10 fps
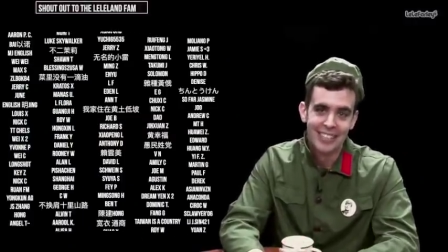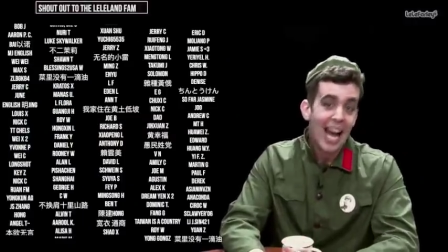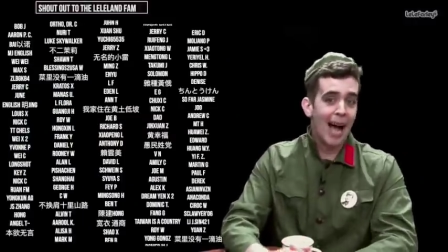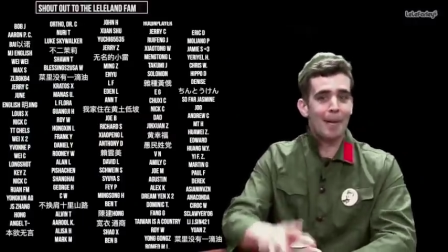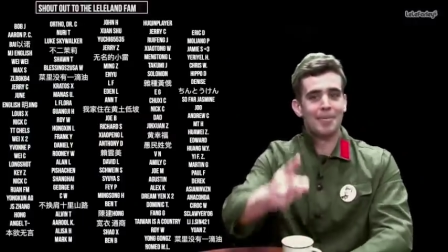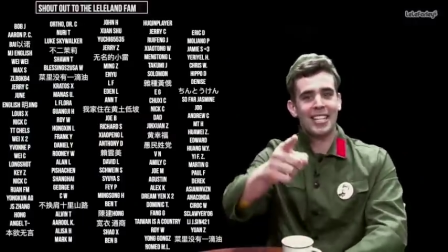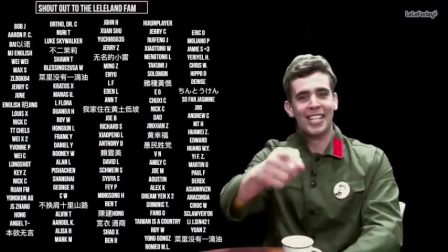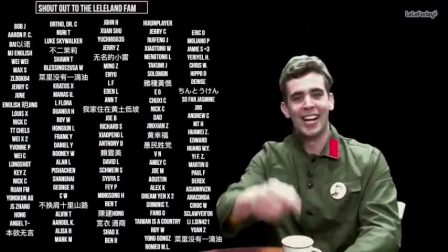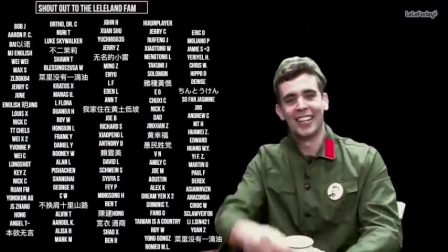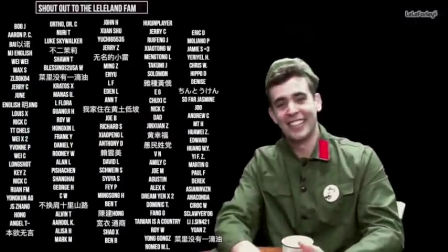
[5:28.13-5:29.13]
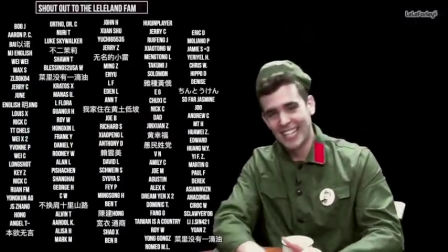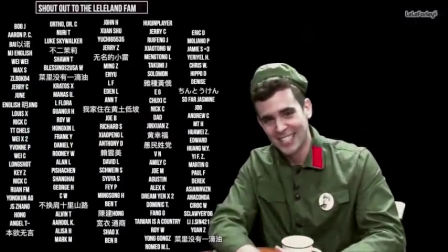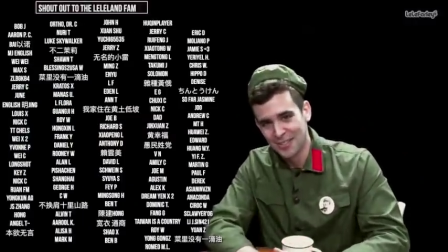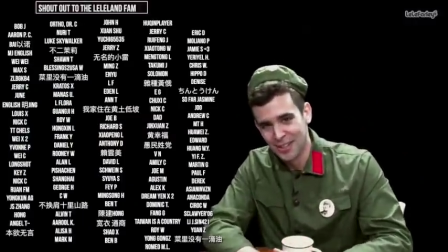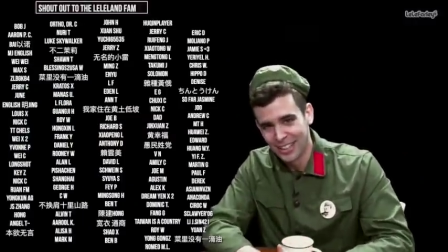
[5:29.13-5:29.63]
I'm MC Lur, that's
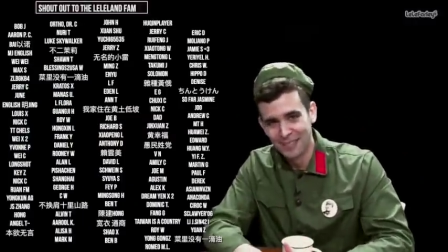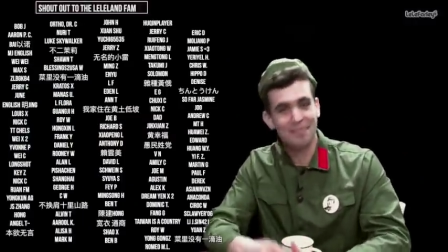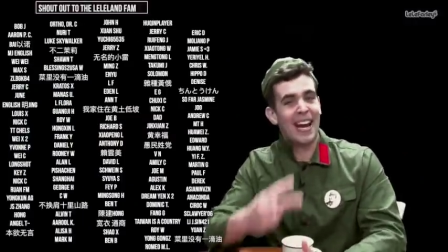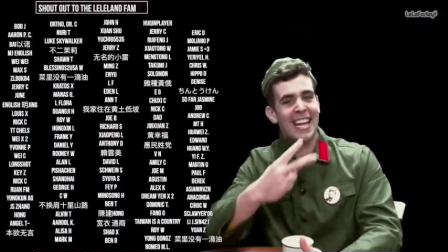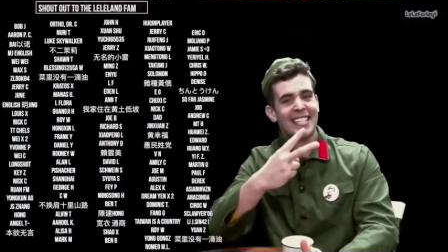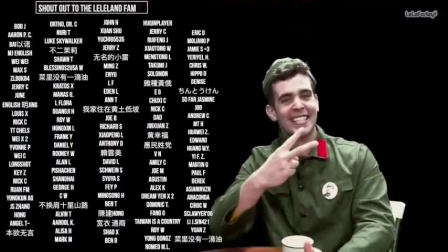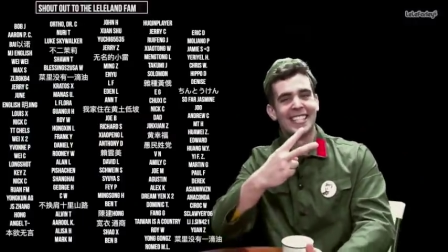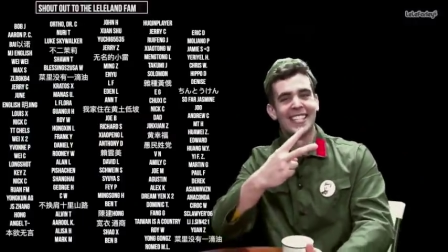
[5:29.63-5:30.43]
the word. Peace.